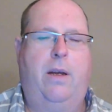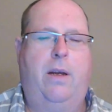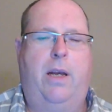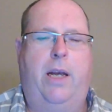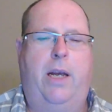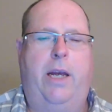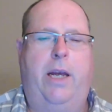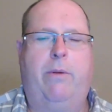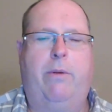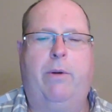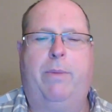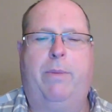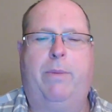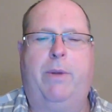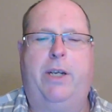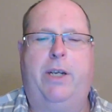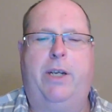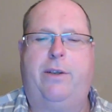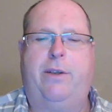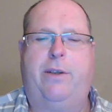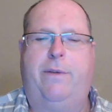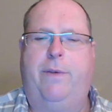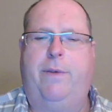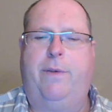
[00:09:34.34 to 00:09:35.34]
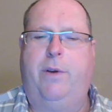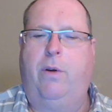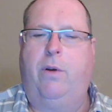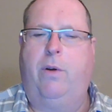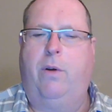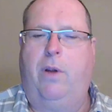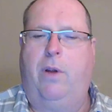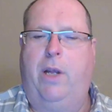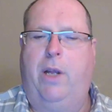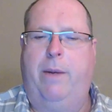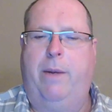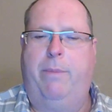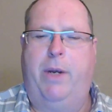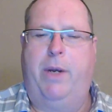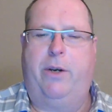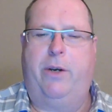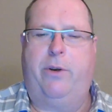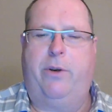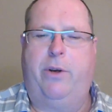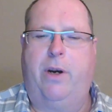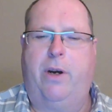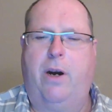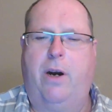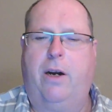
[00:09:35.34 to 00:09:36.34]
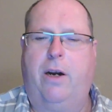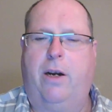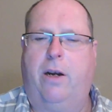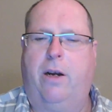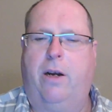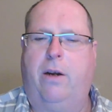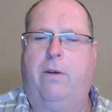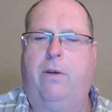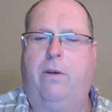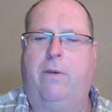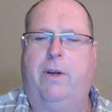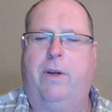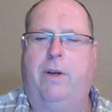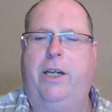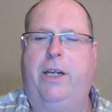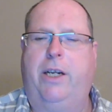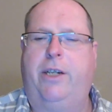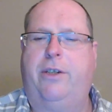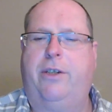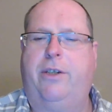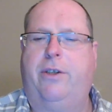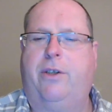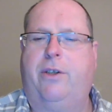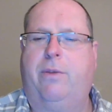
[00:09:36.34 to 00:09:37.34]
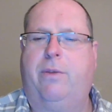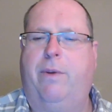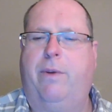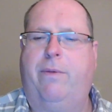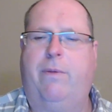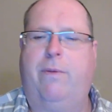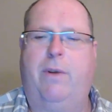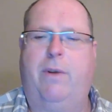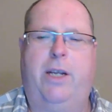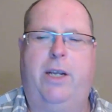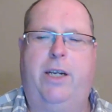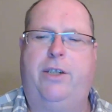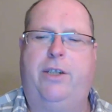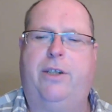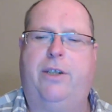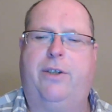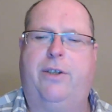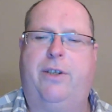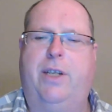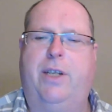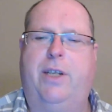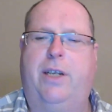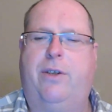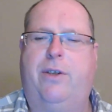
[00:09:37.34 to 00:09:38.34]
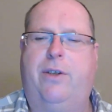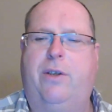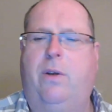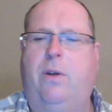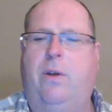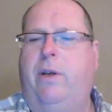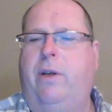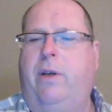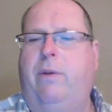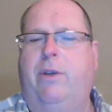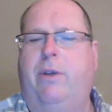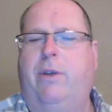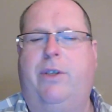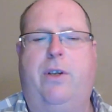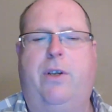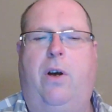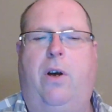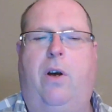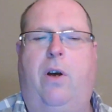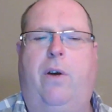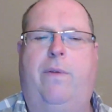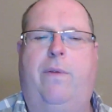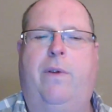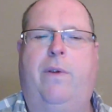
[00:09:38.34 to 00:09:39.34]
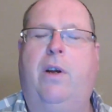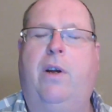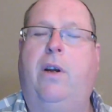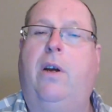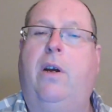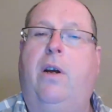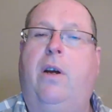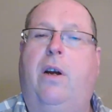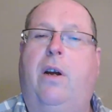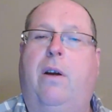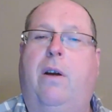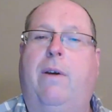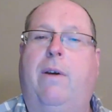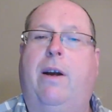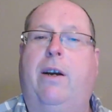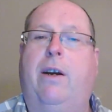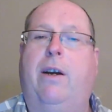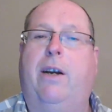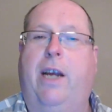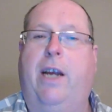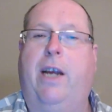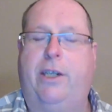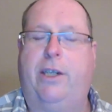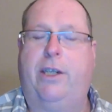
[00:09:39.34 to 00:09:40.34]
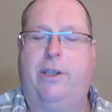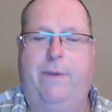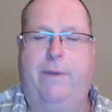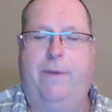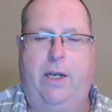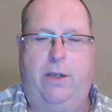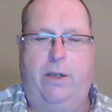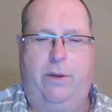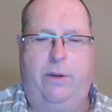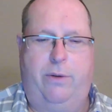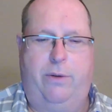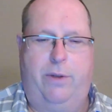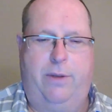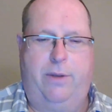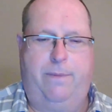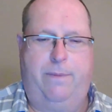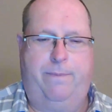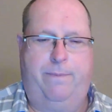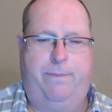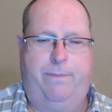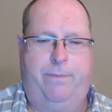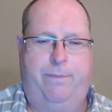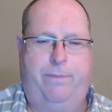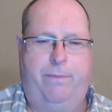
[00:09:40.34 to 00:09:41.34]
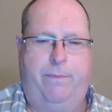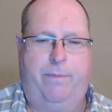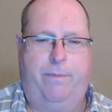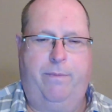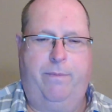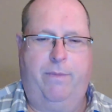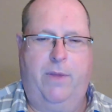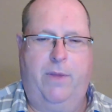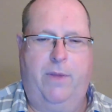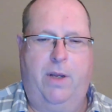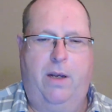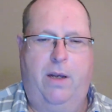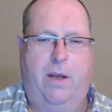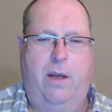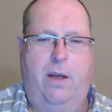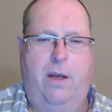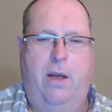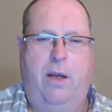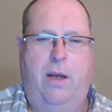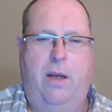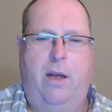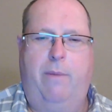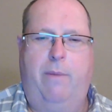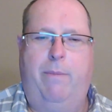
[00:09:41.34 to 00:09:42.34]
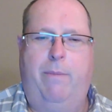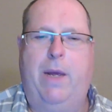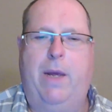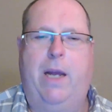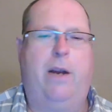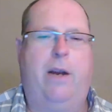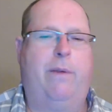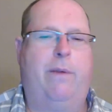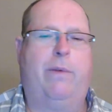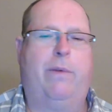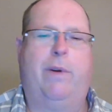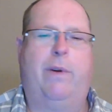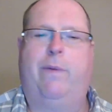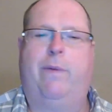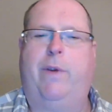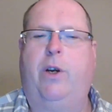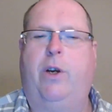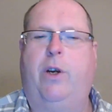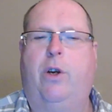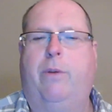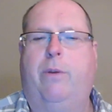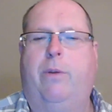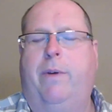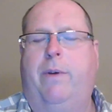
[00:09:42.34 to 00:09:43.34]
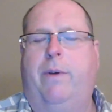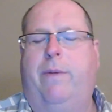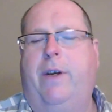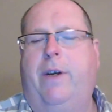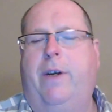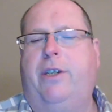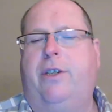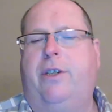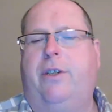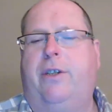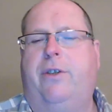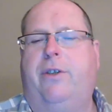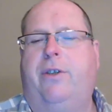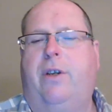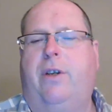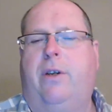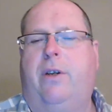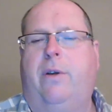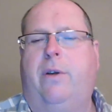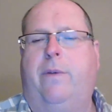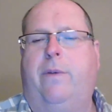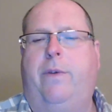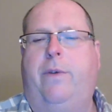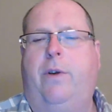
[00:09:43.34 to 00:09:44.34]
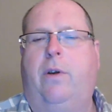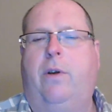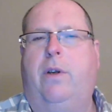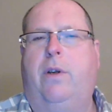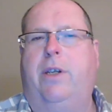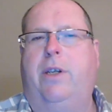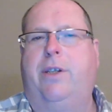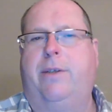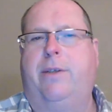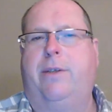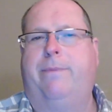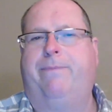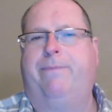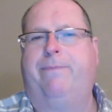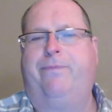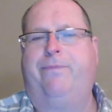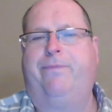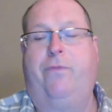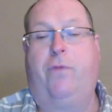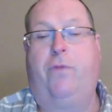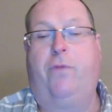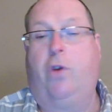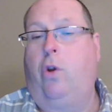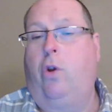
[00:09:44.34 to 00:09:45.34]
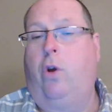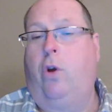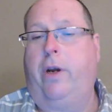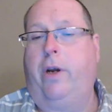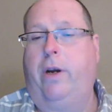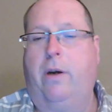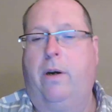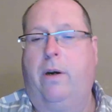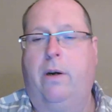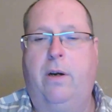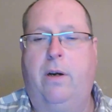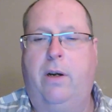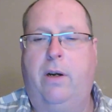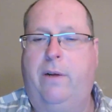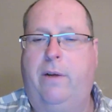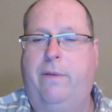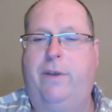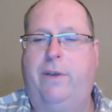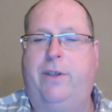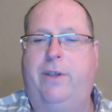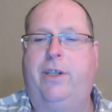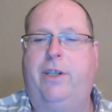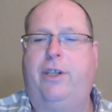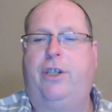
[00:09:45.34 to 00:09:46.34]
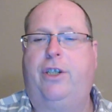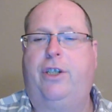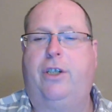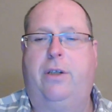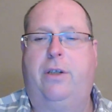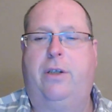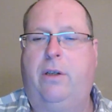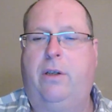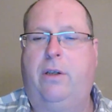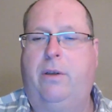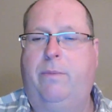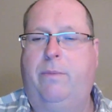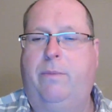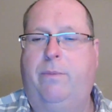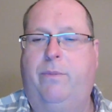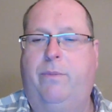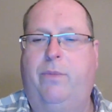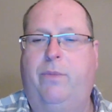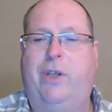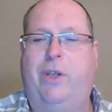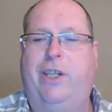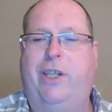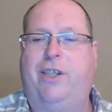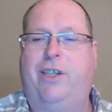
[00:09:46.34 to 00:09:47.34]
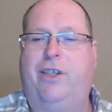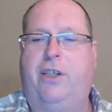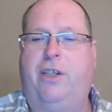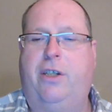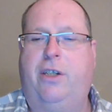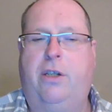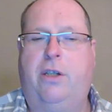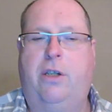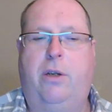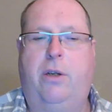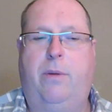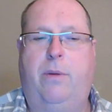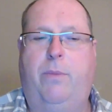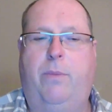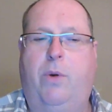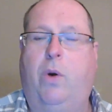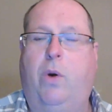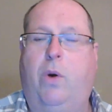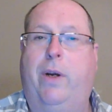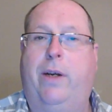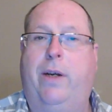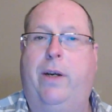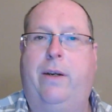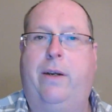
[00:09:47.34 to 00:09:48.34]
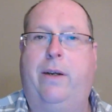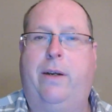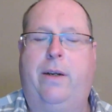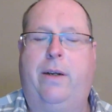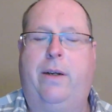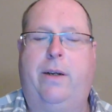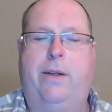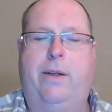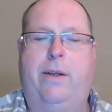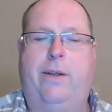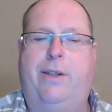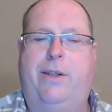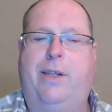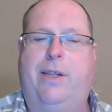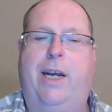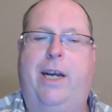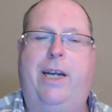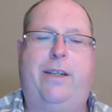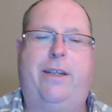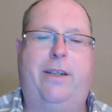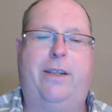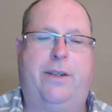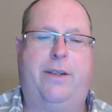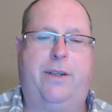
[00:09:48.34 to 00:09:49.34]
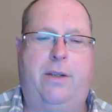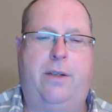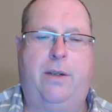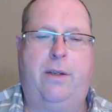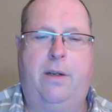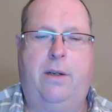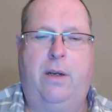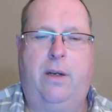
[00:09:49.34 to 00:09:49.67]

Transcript: It replaced feudal and patriarchal relations with relations that solely revolve around cash values. Men of revered professions under feudalism, the lawyer, physician, priest, poet, scientist,